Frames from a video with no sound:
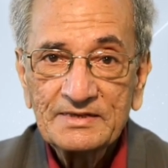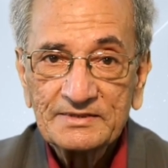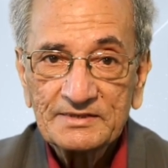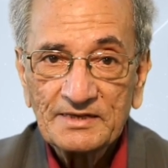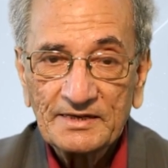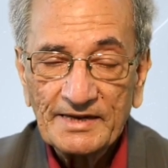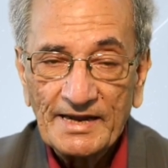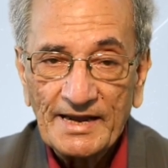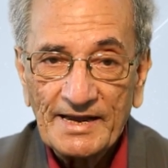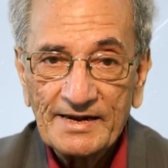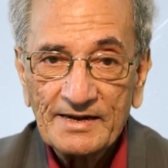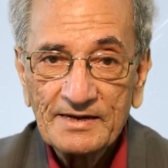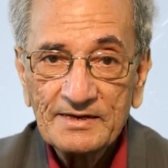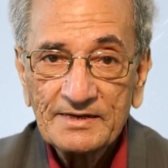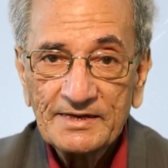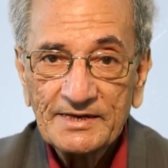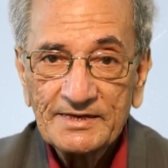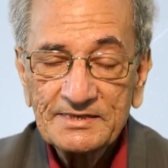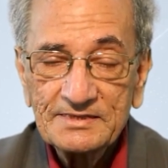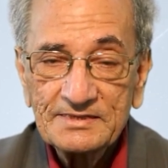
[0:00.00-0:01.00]
The
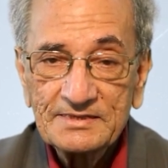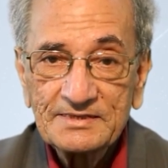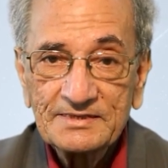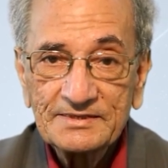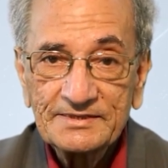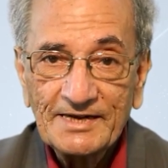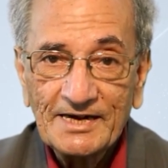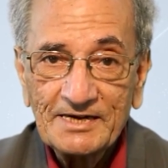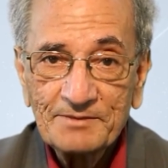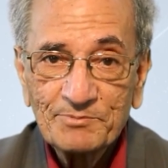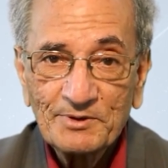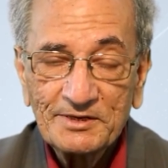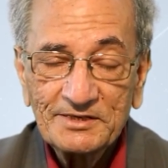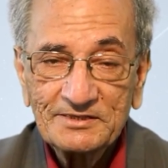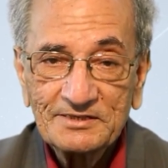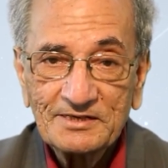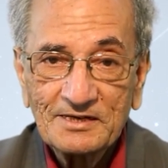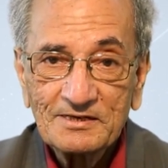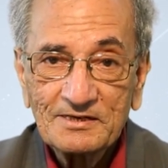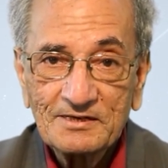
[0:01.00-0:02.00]
canon is that
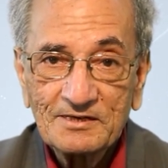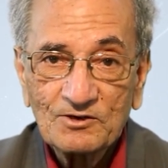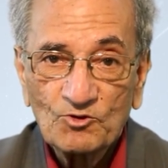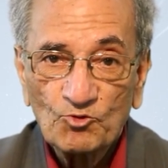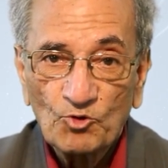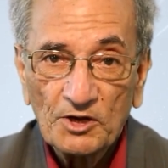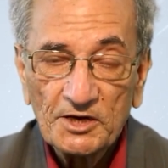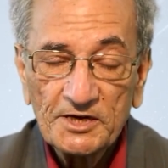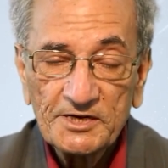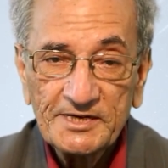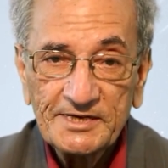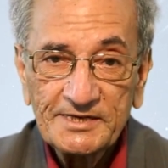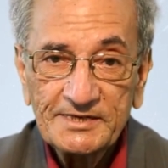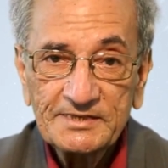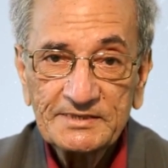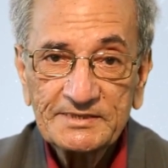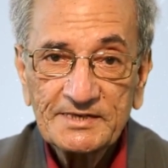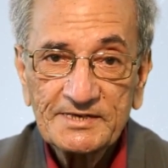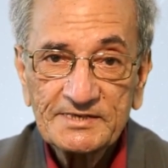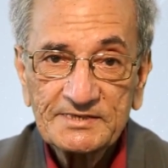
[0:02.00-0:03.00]
particular
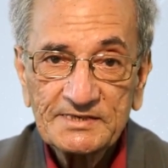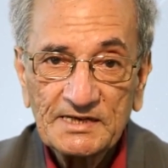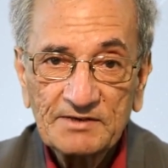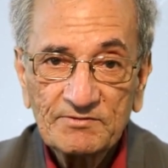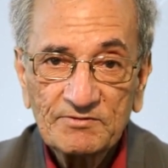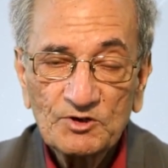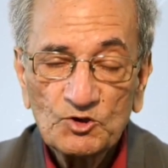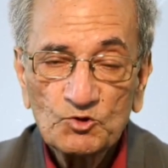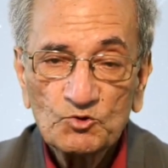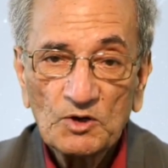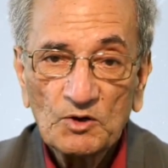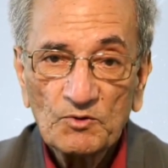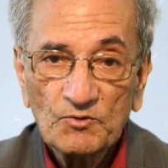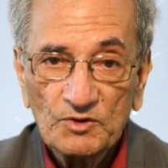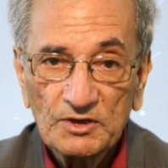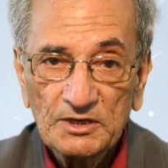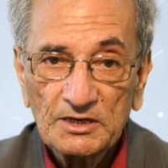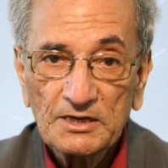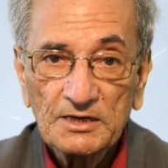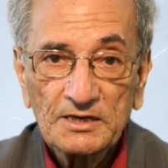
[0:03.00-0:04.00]
quality that is given to a
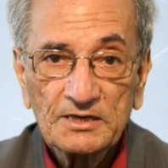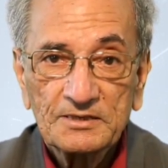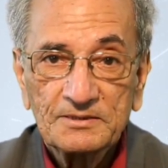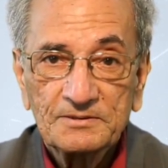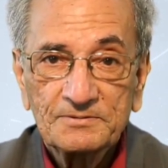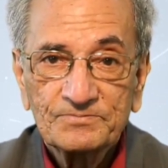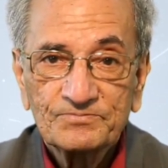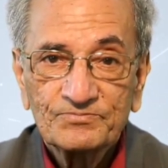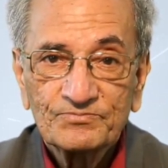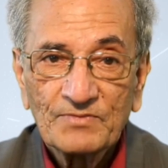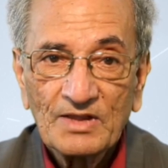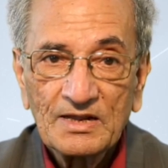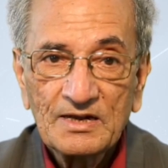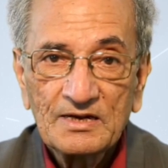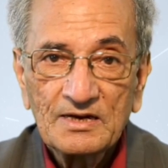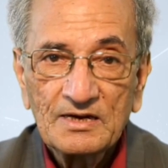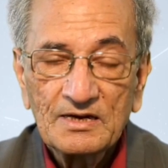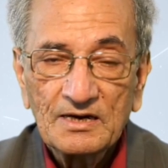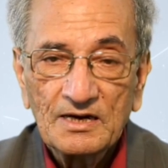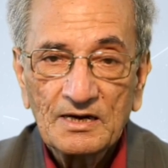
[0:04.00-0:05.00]
work,
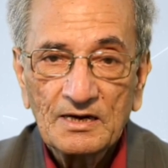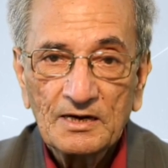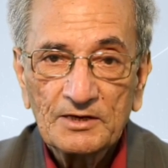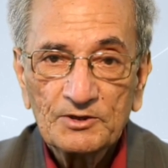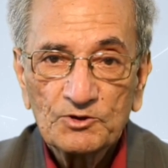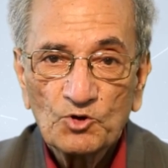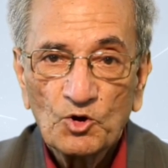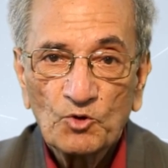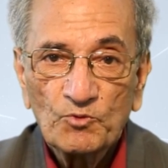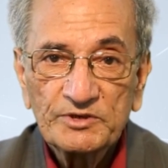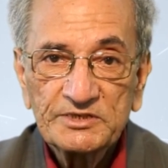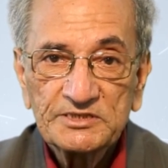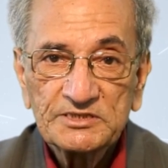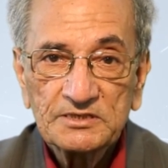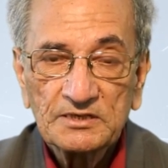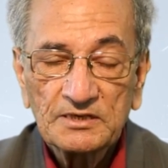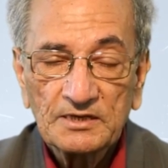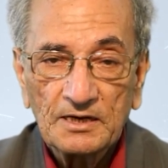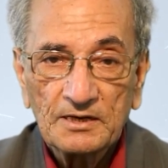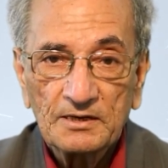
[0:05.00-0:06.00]

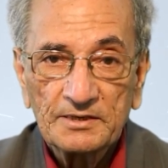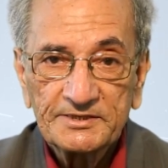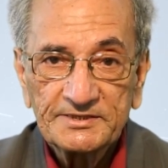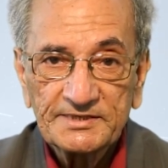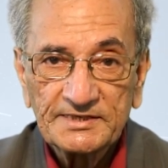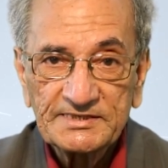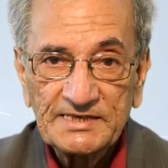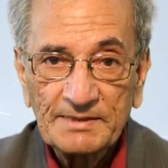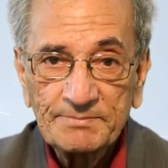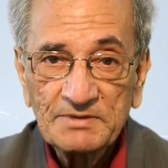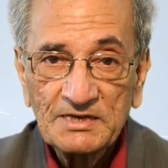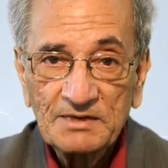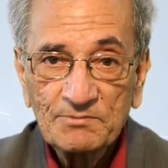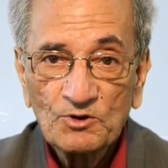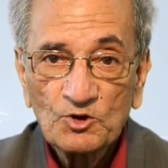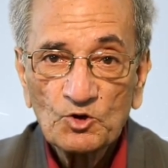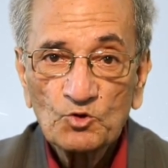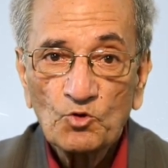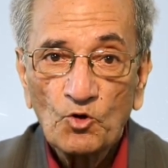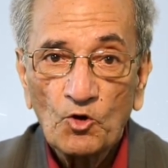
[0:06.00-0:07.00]
which is
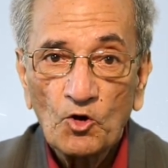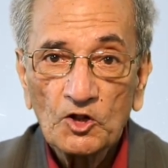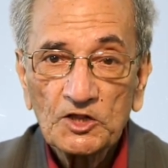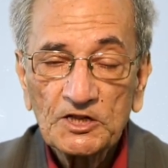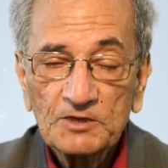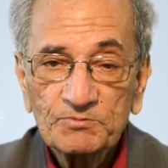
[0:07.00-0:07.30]
acceptable to all